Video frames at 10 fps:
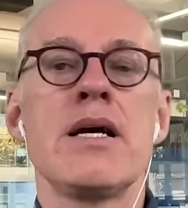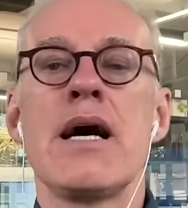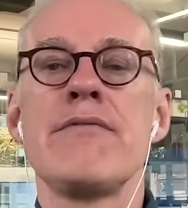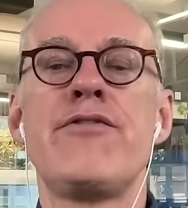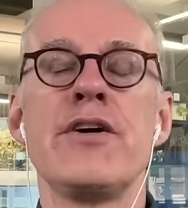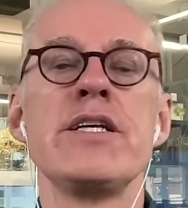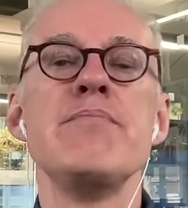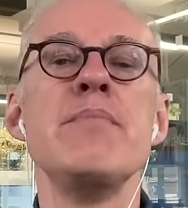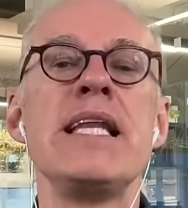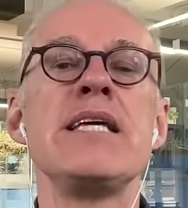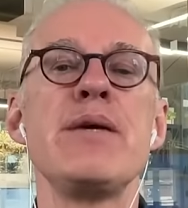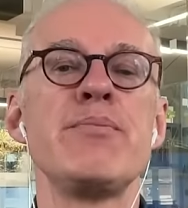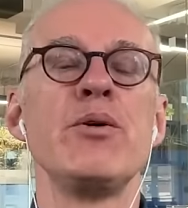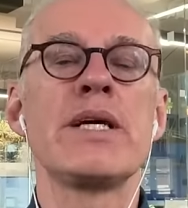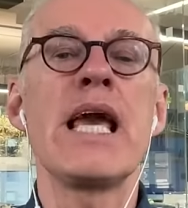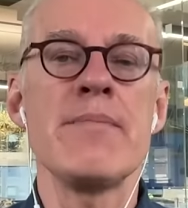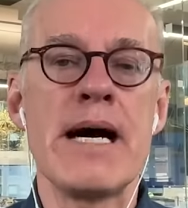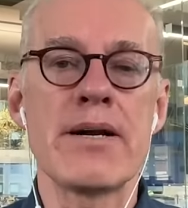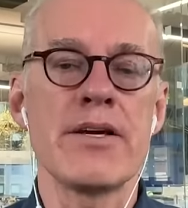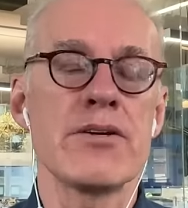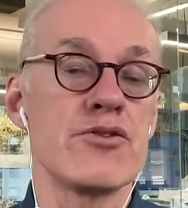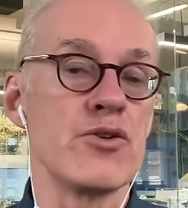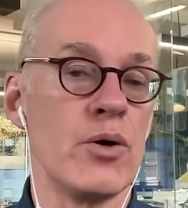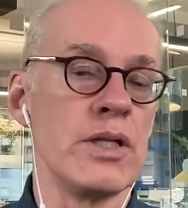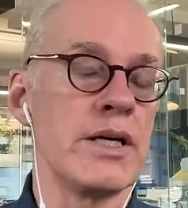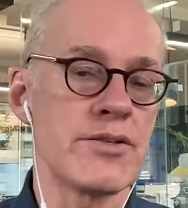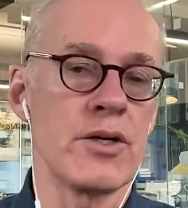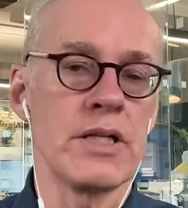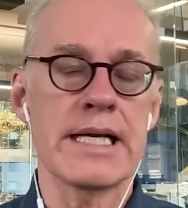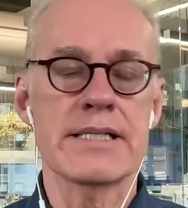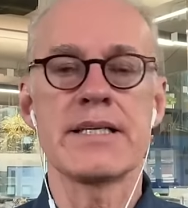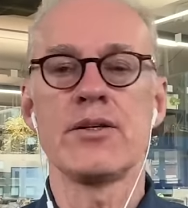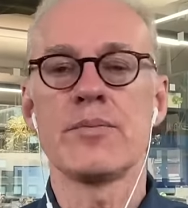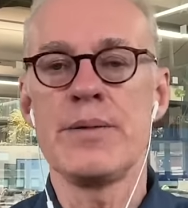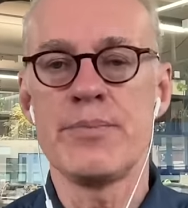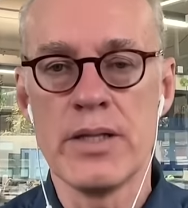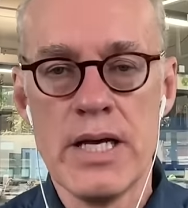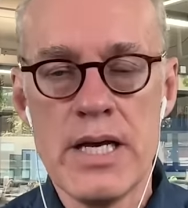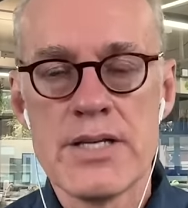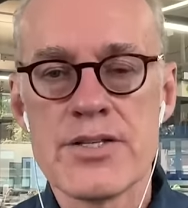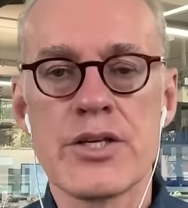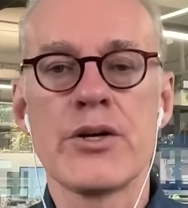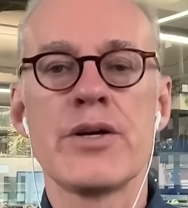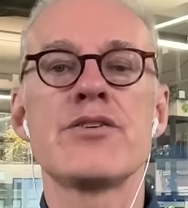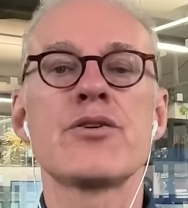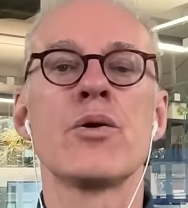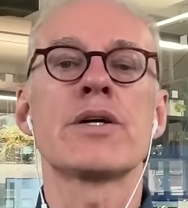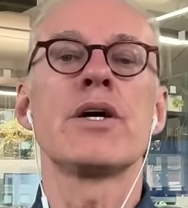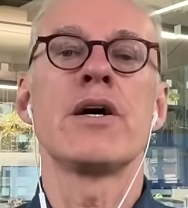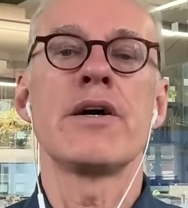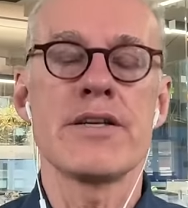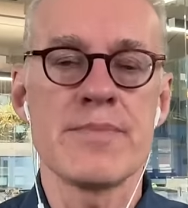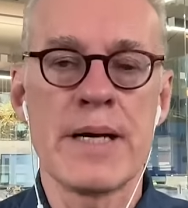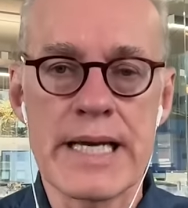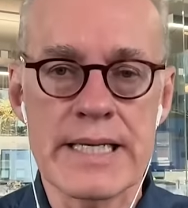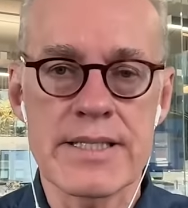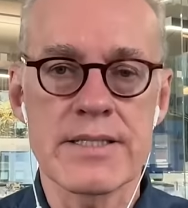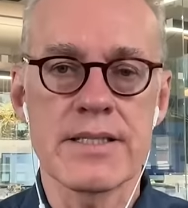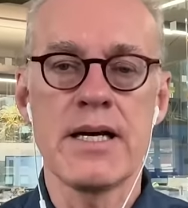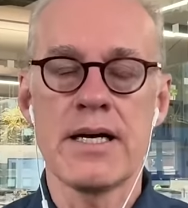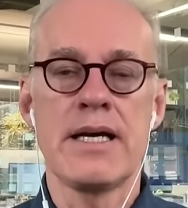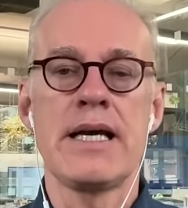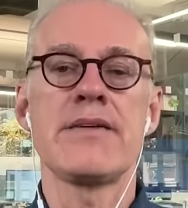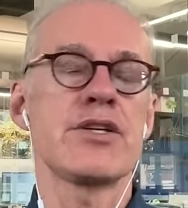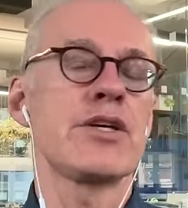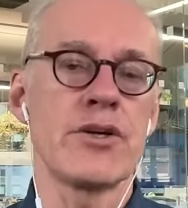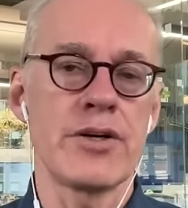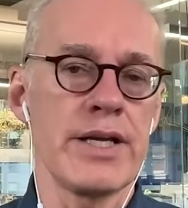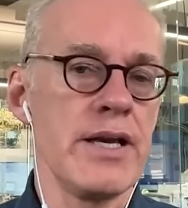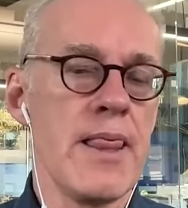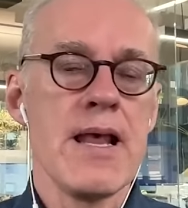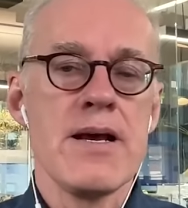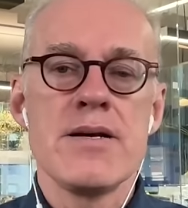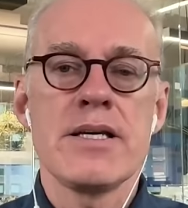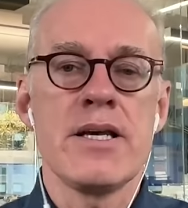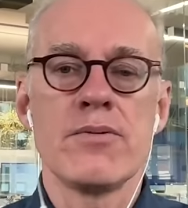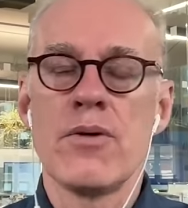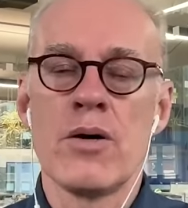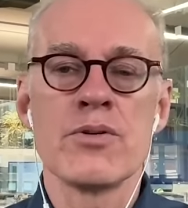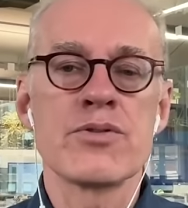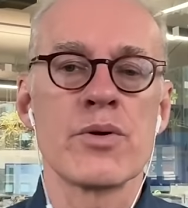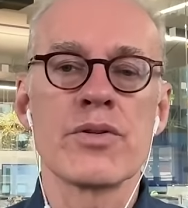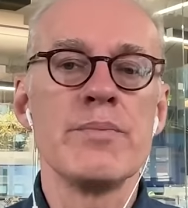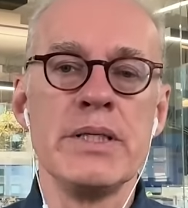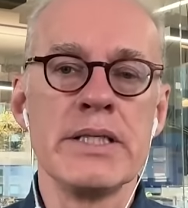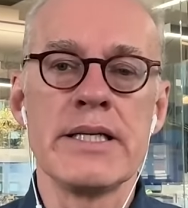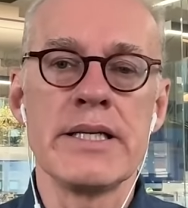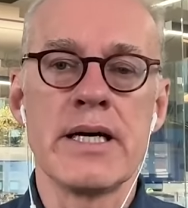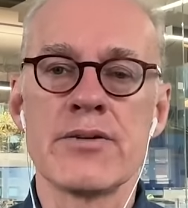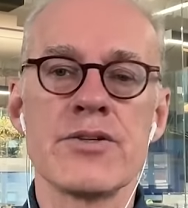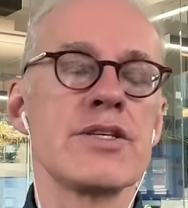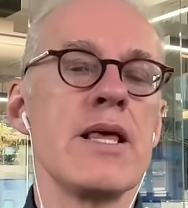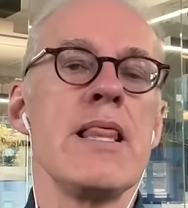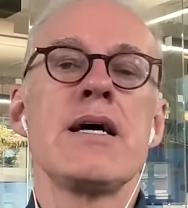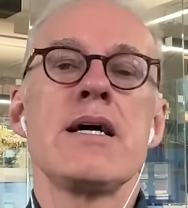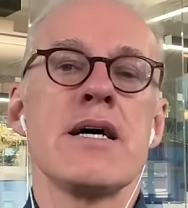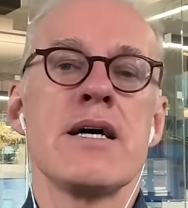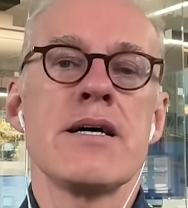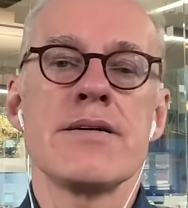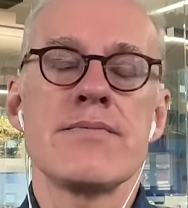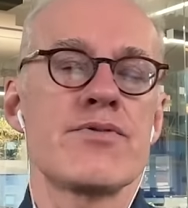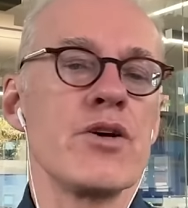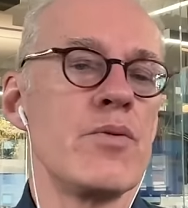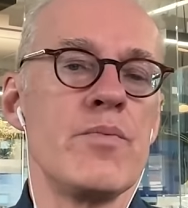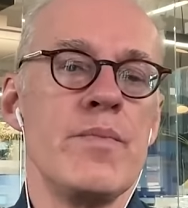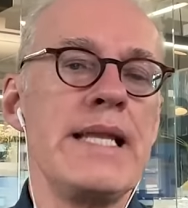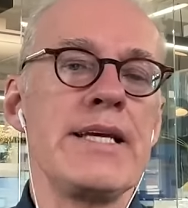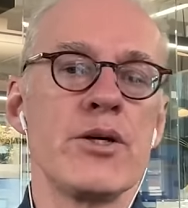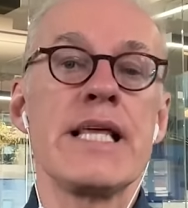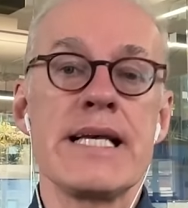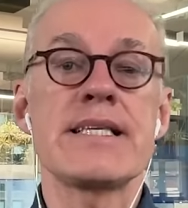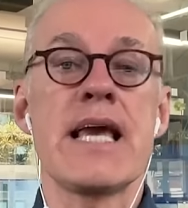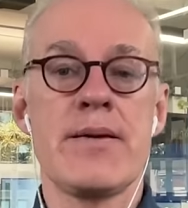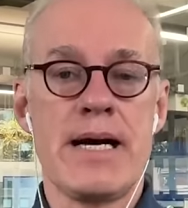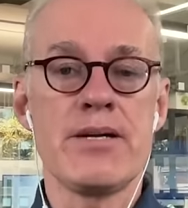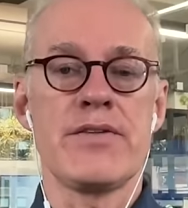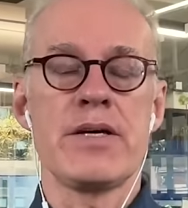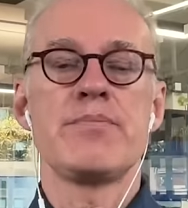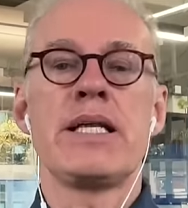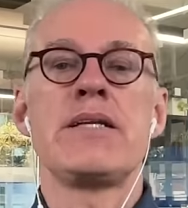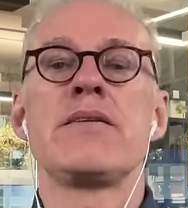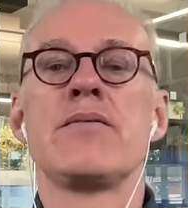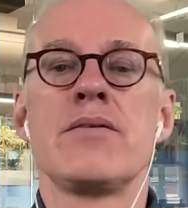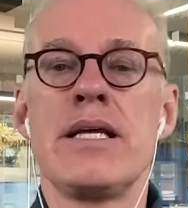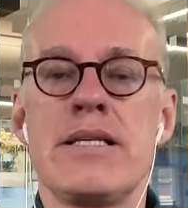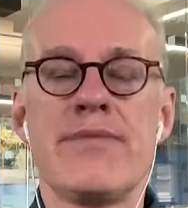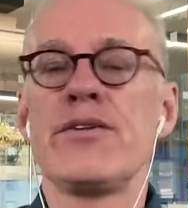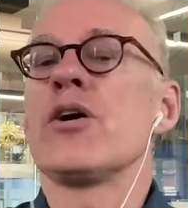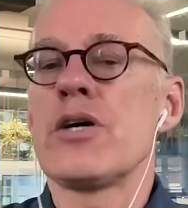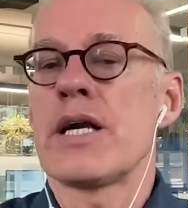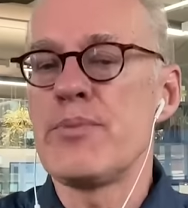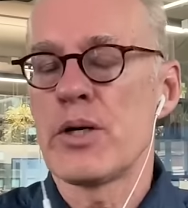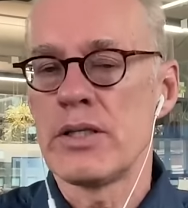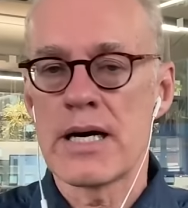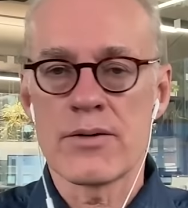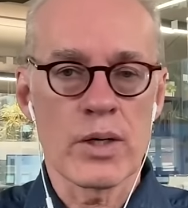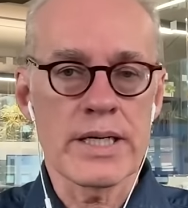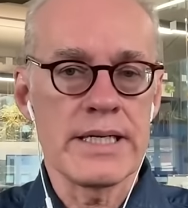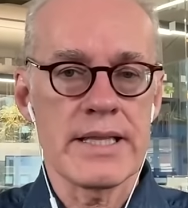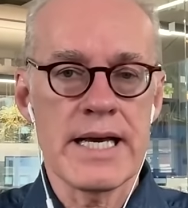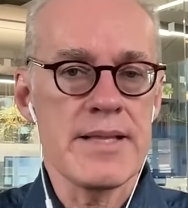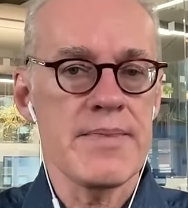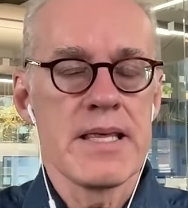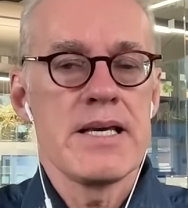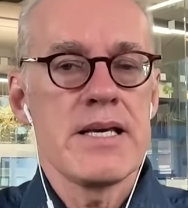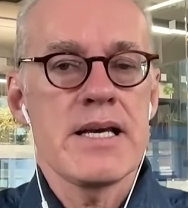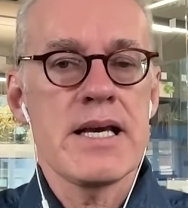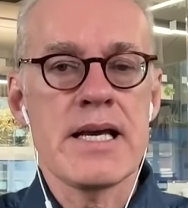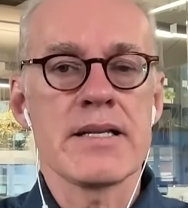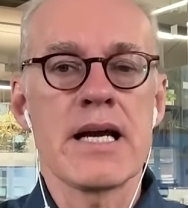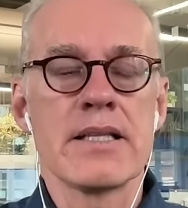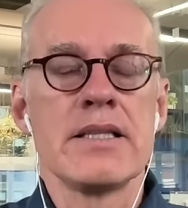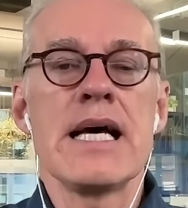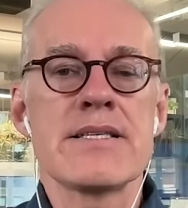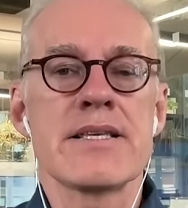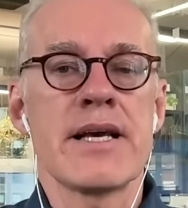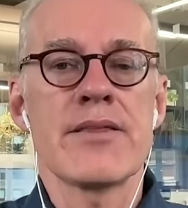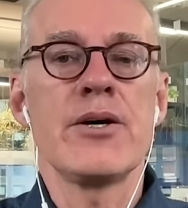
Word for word: I've funded many people who came out of there. Zola is all ex Gilt people. Security Scorecard is my ex uh, head of security, you know, almost worth a billion dollars. Uh, so many good things came out of it, but it, it definitely hurt. I put a lot of work into that and got less than I